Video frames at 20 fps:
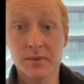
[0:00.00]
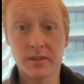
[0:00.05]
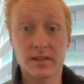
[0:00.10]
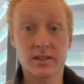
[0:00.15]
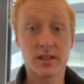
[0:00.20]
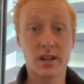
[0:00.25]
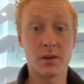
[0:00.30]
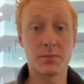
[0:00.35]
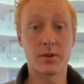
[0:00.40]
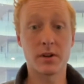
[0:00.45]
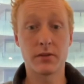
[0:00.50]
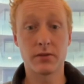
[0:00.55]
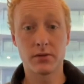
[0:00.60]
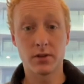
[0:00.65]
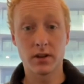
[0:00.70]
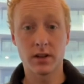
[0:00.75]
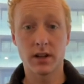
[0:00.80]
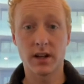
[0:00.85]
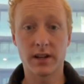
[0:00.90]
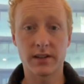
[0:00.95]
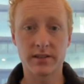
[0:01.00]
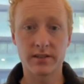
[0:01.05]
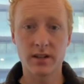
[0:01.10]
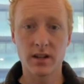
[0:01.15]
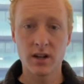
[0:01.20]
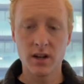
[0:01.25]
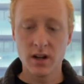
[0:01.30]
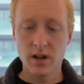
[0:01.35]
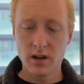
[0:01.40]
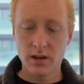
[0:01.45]
a step, I've realized.
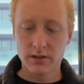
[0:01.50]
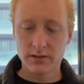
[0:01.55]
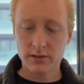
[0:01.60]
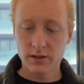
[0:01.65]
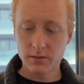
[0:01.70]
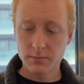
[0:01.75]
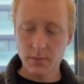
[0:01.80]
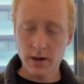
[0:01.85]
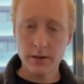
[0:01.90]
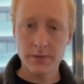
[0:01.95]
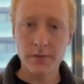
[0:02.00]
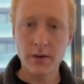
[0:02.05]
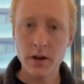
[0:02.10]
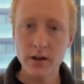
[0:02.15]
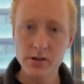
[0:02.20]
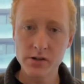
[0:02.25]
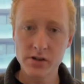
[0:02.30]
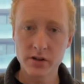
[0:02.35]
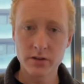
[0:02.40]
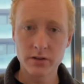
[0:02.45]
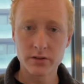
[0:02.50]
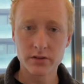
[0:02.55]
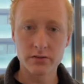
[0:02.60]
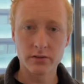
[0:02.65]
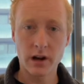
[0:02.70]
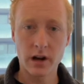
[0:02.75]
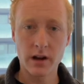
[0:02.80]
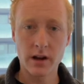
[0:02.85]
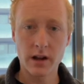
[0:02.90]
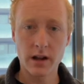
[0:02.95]
So my fine tuners
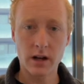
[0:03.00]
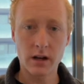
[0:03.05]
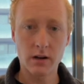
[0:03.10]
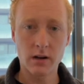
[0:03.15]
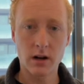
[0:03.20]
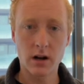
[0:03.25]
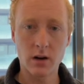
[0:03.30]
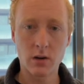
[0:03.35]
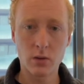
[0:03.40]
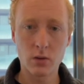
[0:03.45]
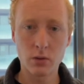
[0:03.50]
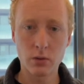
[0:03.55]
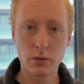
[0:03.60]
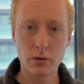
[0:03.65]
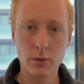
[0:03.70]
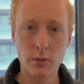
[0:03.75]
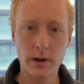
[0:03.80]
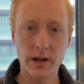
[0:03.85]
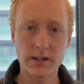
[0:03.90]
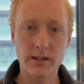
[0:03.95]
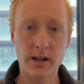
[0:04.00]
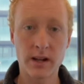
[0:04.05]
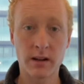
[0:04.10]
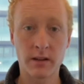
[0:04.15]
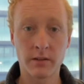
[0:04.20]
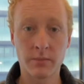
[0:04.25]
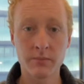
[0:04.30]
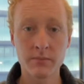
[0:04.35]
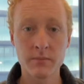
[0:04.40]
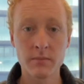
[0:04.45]
right now are all the way
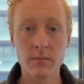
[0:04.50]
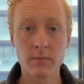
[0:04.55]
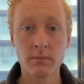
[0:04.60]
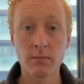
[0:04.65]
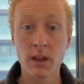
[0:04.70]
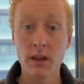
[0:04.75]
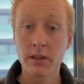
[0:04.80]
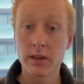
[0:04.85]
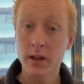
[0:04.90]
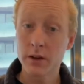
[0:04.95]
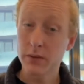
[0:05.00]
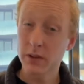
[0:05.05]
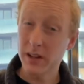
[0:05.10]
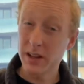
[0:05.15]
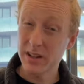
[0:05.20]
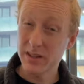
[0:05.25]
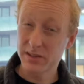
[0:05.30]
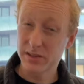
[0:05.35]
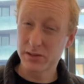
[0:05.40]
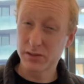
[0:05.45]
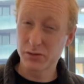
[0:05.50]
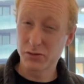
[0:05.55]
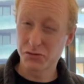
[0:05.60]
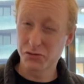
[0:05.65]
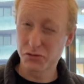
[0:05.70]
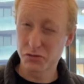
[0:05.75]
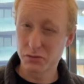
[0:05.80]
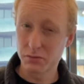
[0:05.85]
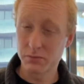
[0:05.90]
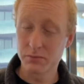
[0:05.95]
down. Think of it like a
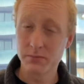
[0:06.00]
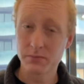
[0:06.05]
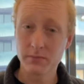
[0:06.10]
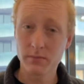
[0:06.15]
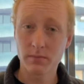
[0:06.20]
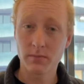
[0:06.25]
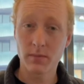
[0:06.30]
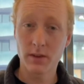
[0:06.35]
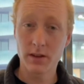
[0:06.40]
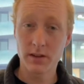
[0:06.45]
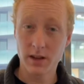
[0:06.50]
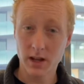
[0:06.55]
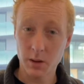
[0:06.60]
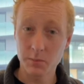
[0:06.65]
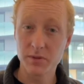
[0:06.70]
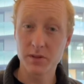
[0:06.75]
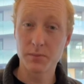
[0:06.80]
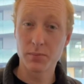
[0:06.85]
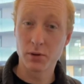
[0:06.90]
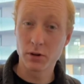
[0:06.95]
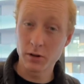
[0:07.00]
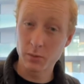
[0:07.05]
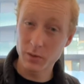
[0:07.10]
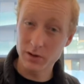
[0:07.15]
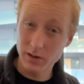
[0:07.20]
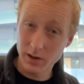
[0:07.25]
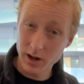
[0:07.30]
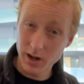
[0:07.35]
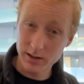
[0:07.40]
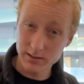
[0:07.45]
screw. There comes a point where
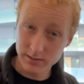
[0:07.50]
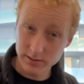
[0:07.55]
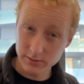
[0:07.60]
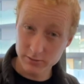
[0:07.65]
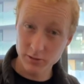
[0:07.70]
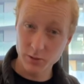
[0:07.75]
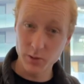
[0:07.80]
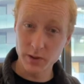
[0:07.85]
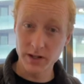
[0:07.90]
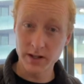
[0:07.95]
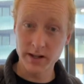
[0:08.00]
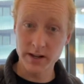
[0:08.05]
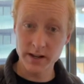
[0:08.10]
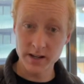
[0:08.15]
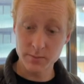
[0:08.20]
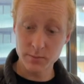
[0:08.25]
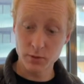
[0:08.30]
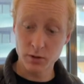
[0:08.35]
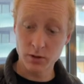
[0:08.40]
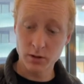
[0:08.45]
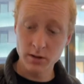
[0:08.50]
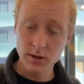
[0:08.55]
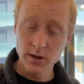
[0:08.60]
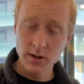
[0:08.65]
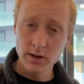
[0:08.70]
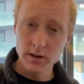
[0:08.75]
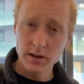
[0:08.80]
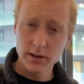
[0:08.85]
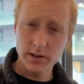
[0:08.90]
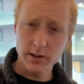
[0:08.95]
you can't screw it in anymore.
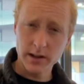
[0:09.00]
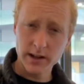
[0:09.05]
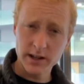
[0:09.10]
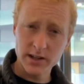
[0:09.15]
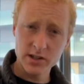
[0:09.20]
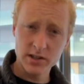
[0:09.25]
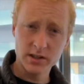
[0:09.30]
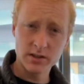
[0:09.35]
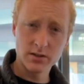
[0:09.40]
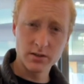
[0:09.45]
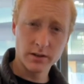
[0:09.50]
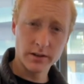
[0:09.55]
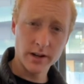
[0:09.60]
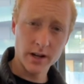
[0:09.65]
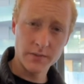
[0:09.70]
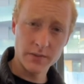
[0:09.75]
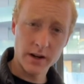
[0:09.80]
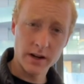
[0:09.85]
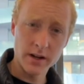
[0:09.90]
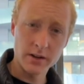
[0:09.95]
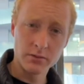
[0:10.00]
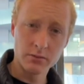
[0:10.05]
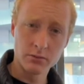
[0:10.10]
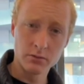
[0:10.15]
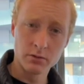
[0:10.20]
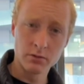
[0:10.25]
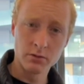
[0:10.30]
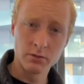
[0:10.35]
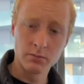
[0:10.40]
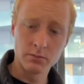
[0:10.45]
So I actually don't have any
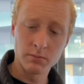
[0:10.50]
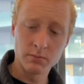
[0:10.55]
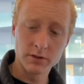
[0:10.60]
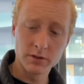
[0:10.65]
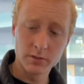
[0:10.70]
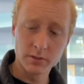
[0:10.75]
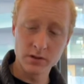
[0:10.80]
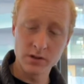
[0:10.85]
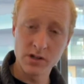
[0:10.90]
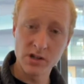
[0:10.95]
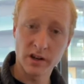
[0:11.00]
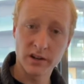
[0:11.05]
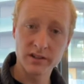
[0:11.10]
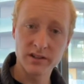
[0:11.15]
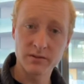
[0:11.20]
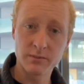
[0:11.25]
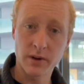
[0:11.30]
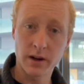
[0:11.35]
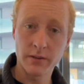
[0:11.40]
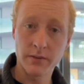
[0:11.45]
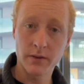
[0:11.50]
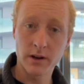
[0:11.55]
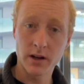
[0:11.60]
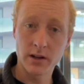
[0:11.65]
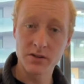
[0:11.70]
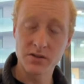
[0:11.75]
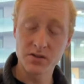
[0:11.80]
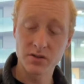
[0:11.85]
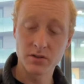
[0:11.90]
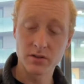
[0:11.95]
room to adjust my fine
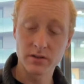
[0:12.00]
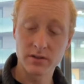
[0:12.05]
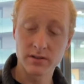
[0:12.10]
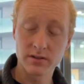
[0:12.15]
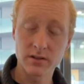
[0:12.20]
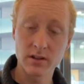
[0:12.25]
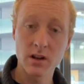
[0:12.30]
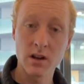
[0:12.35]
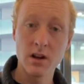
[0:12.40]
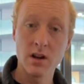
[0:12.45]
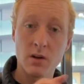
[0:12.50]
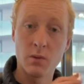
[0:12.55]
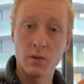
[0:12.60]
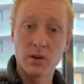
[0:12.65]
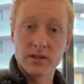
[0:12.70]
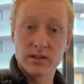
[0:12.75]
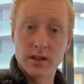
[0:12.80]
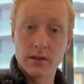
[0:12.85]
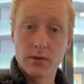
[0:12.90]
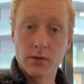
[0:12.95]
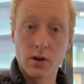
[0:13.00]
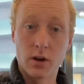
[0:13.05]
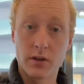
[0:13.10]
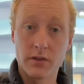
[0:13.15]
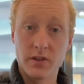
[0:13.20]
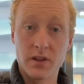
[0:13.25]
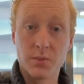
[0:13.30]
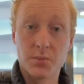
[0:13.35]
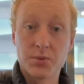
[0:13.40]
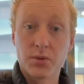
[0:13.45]
tuners once I've got
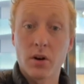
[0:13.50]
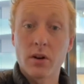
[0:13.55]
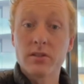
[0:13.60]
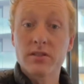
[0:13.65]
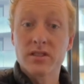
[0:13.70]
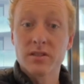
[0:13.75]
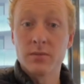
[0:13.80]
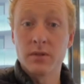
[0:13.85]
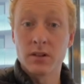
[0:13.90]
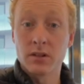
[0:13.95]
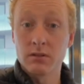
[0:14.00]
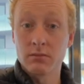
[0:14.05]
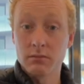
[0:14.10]
the approximate